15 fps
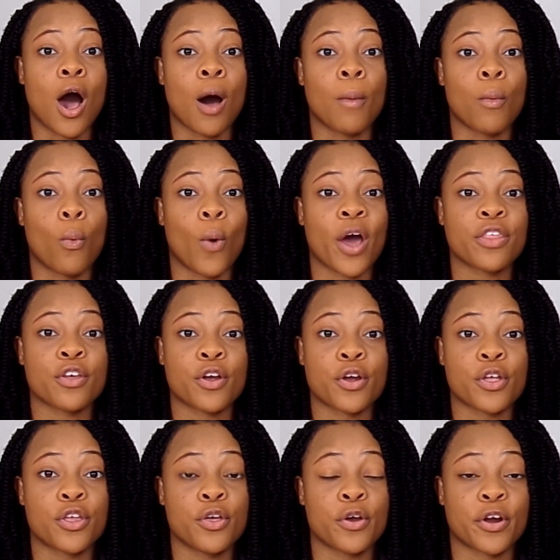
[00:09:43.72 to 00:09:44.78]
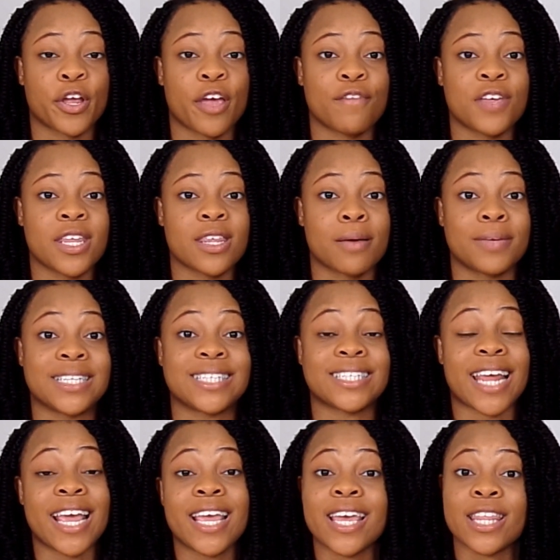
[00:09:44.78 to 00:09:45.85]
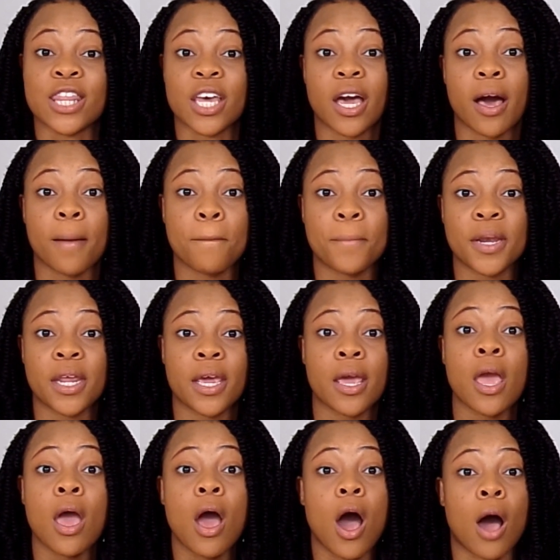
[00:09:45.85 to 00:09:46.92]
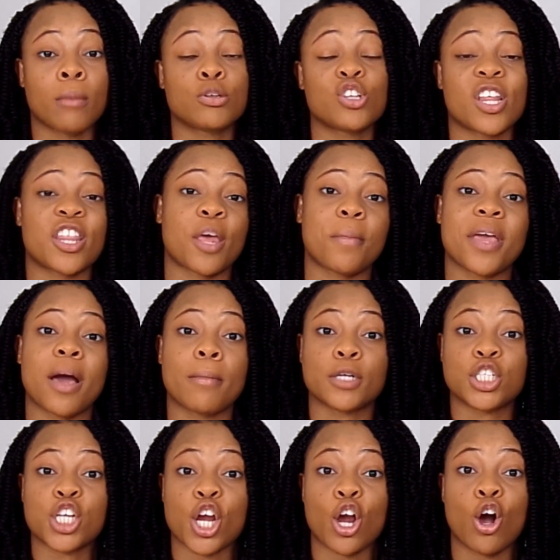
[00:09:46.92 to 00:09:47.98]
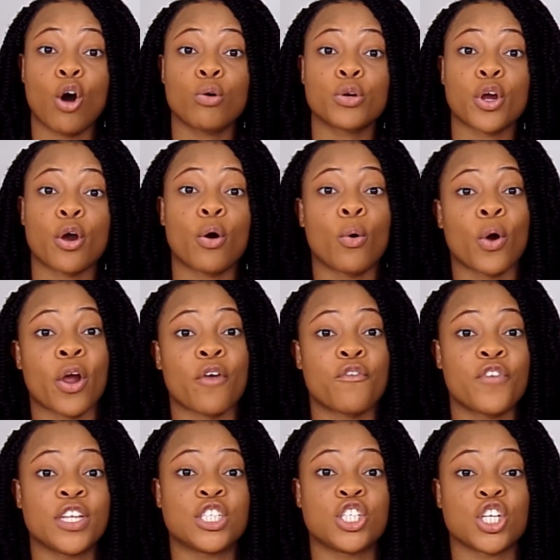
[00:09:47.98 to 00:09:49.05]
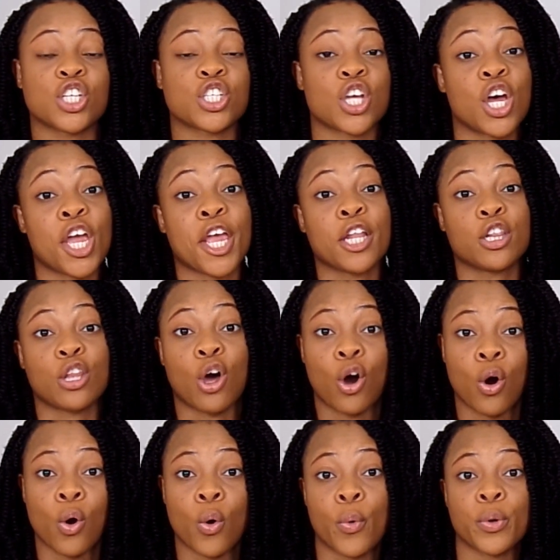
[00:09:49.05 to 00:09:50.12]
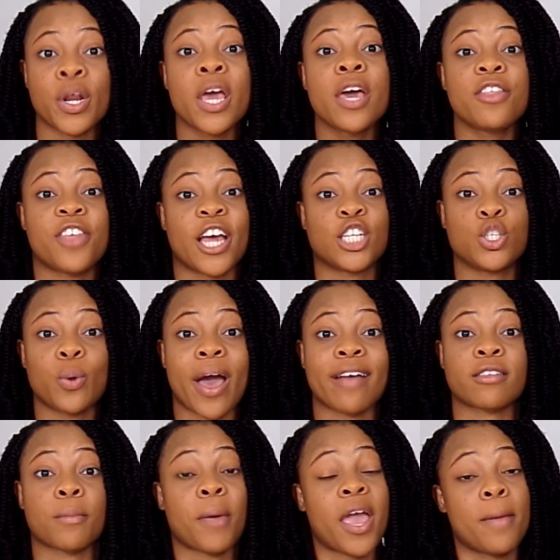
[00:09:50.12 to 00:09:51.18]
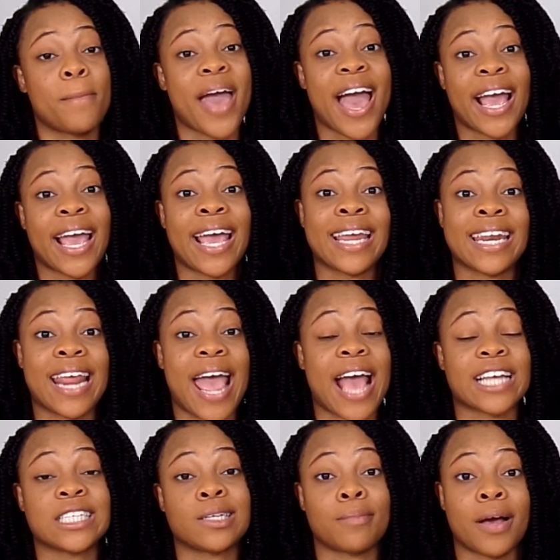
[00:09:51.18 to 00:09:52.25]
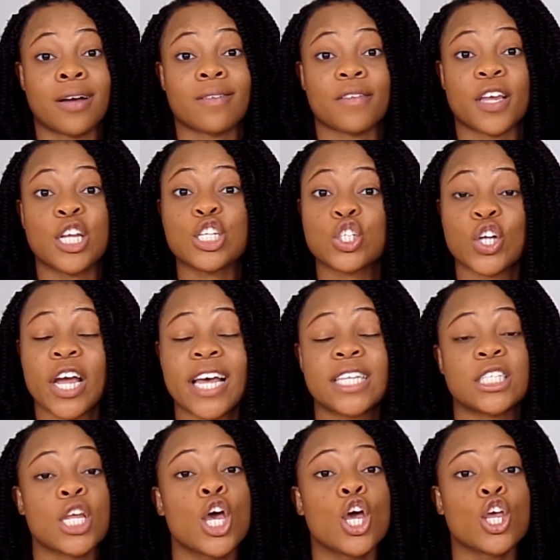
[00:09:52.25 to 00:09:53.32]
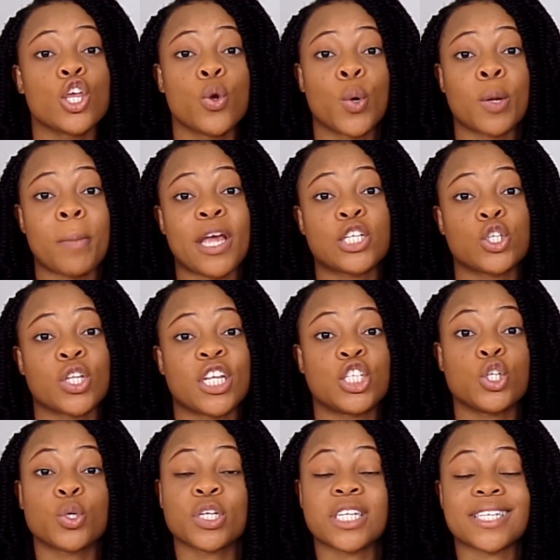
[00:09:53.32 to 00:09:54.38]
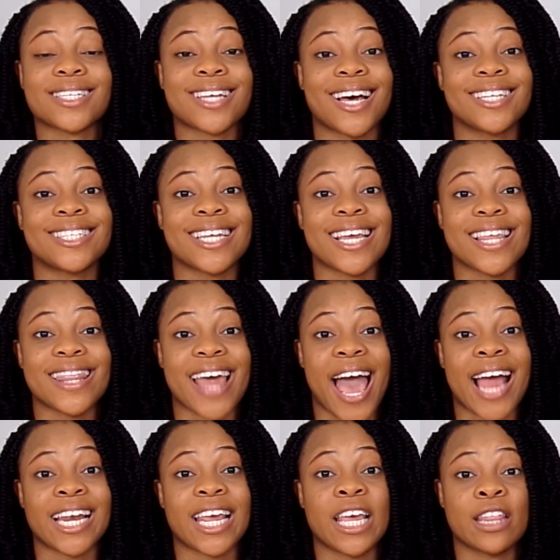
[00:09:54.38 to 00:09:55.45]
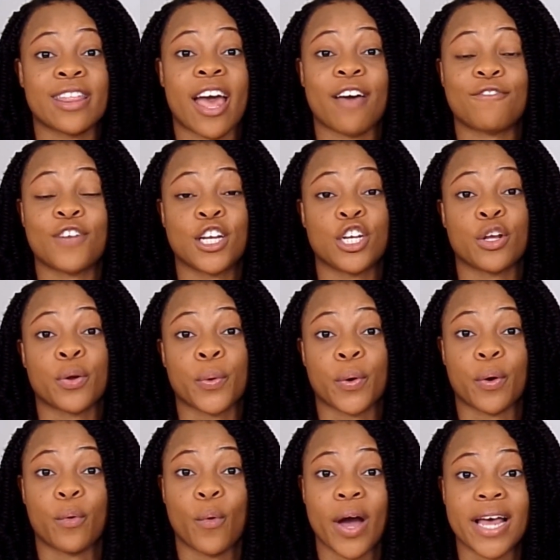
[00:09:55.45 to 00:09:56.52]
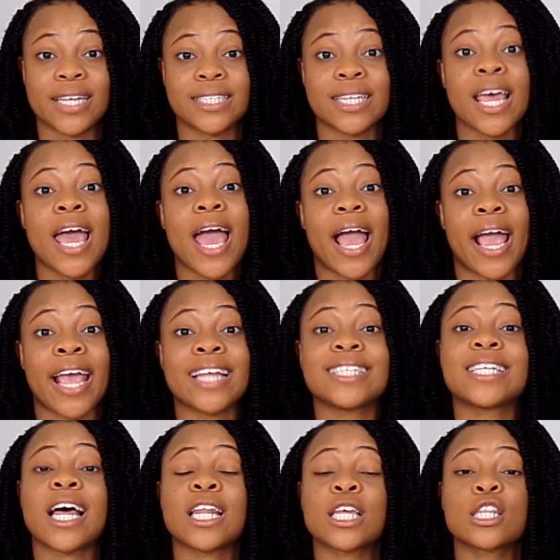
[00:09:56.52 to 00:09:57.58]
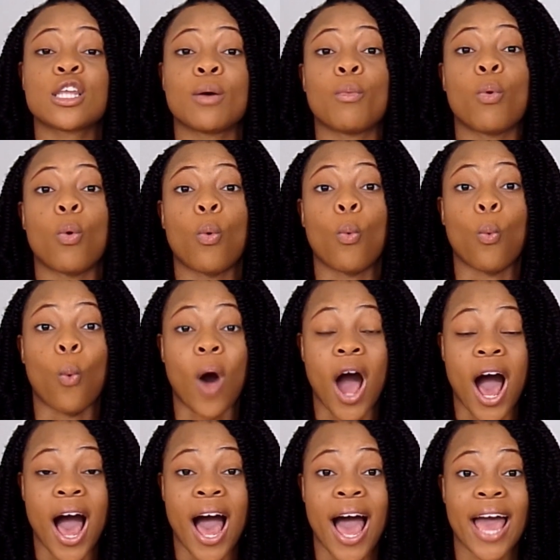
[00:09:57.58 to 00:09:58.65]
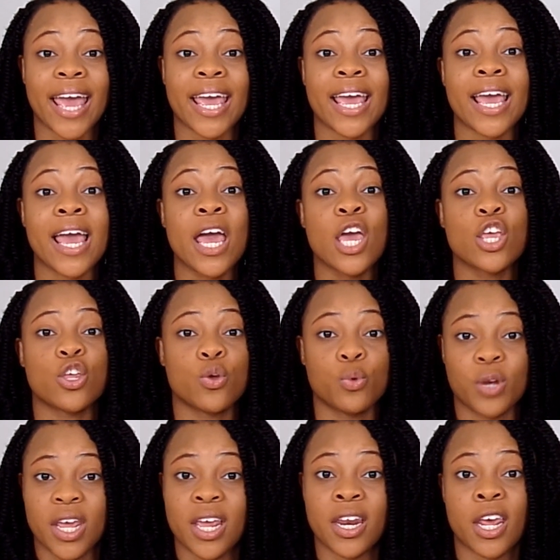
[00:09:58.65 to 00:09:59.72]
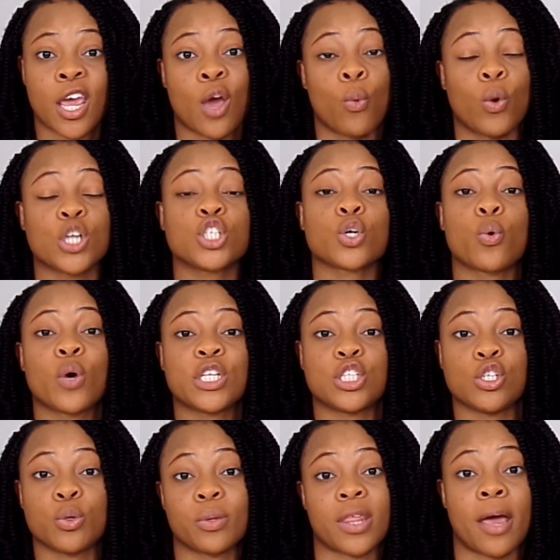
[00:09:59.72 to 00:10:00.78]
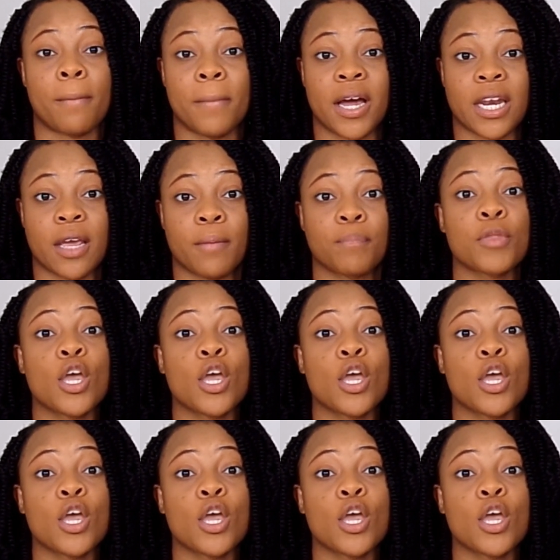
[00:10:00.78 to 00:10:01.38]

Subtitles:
Whether you're giving them a stake in the company so that they become a shareholder, or if it's just a loan that you have to pay back at X amount of interest, you want to make sure that you are discussing that in that funding request. and telling them why you need it and what you're going to do with that money.